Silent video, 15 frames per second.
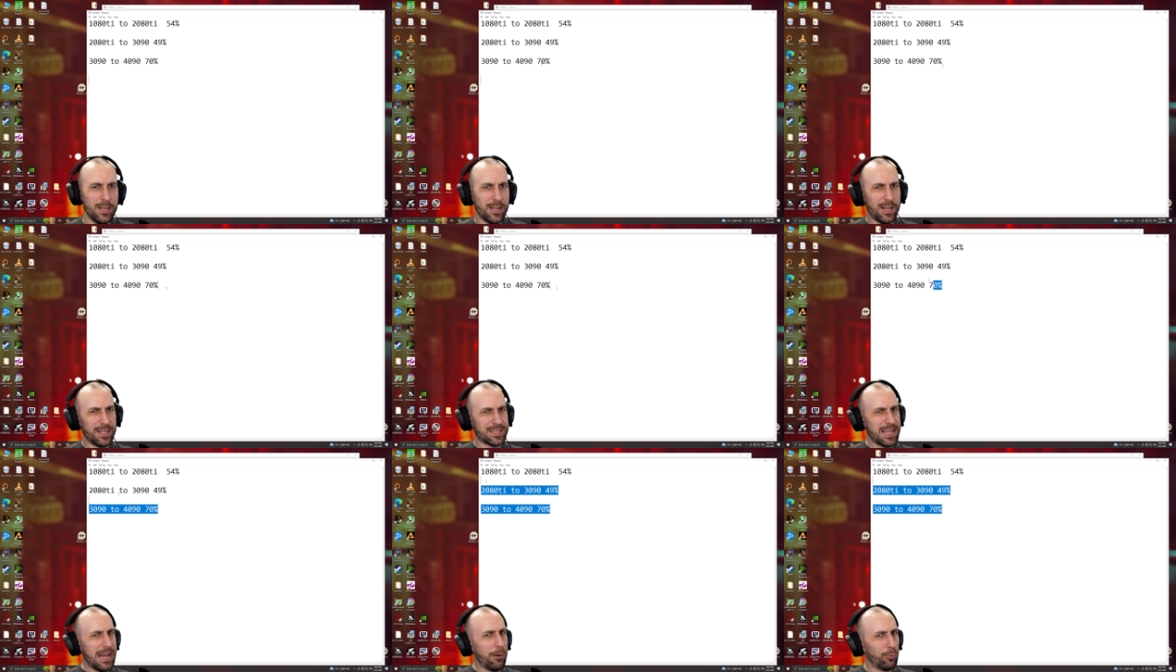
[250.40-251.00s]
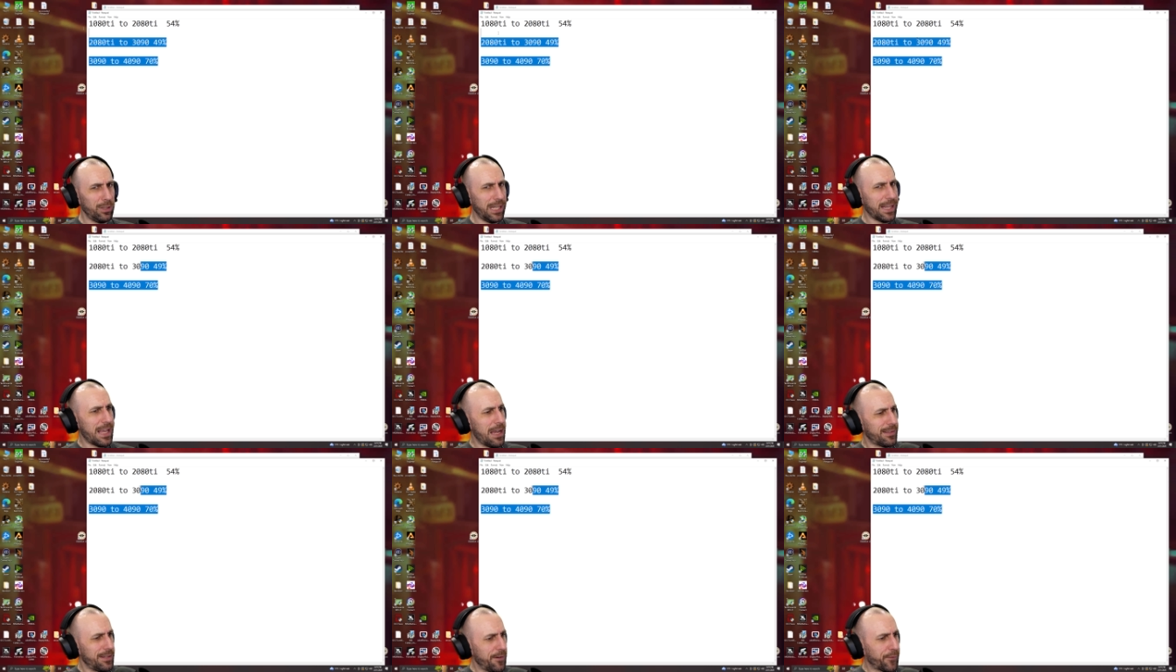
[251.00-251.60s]
Is that really
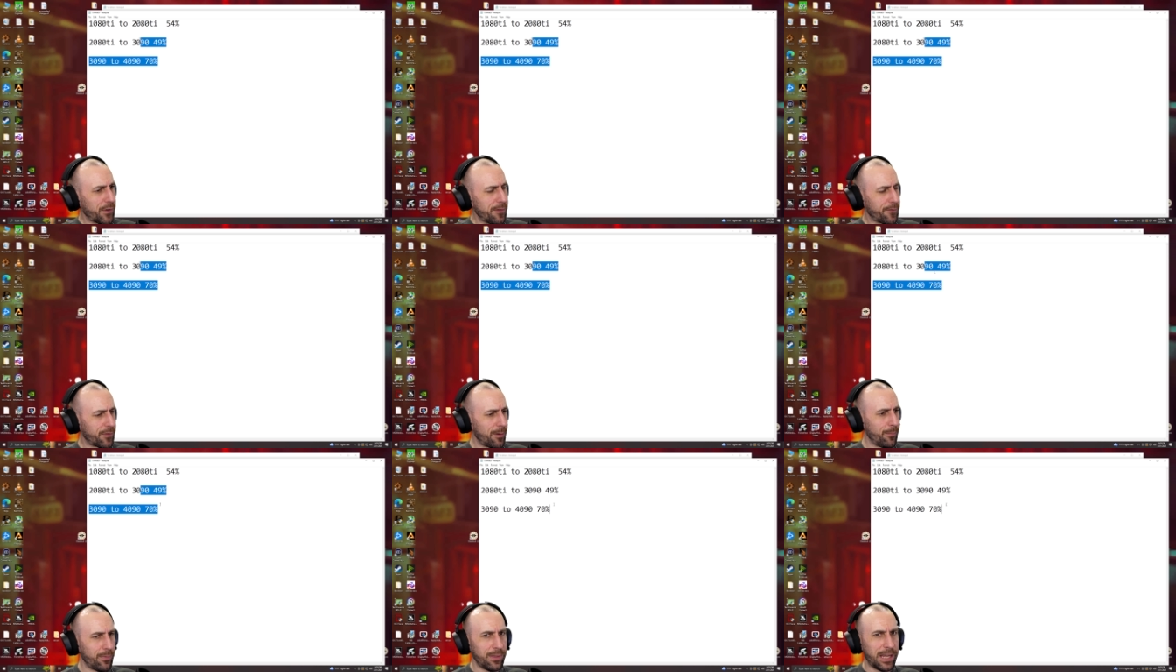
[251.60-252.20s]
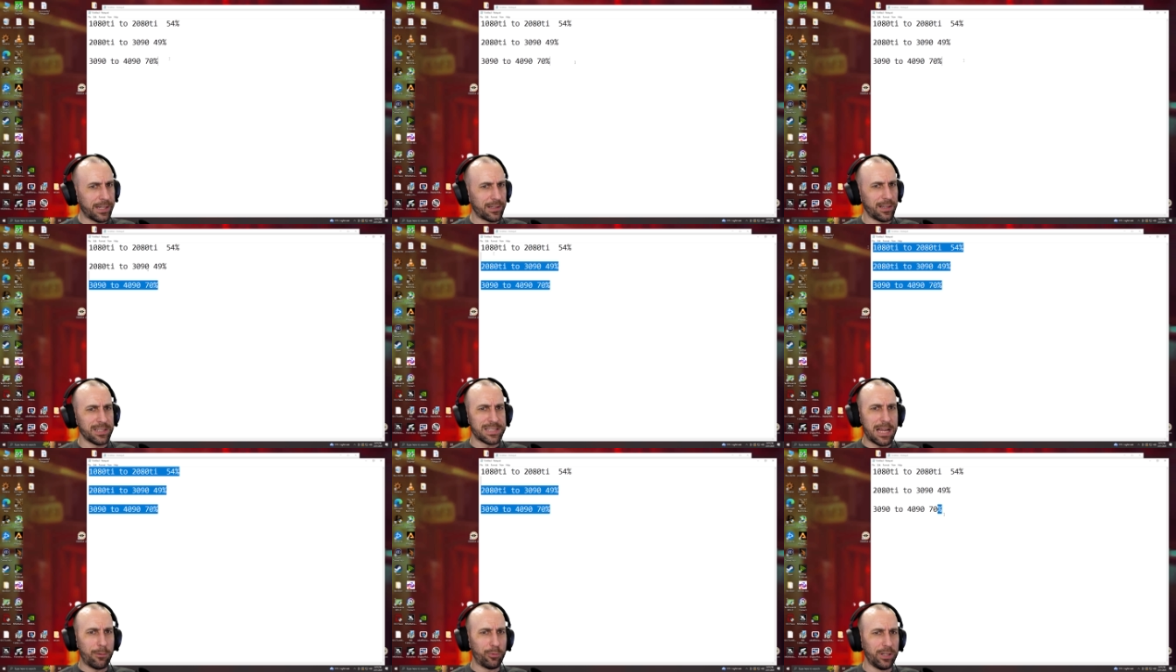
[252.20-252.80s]
that different from like is
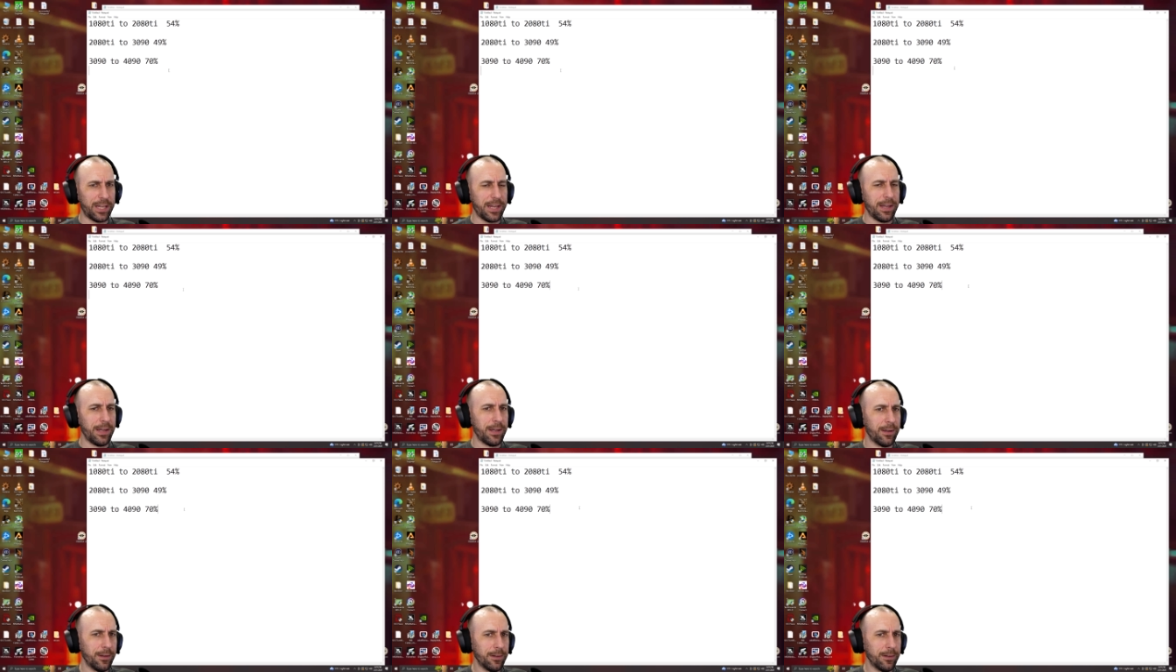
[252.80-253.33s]
that really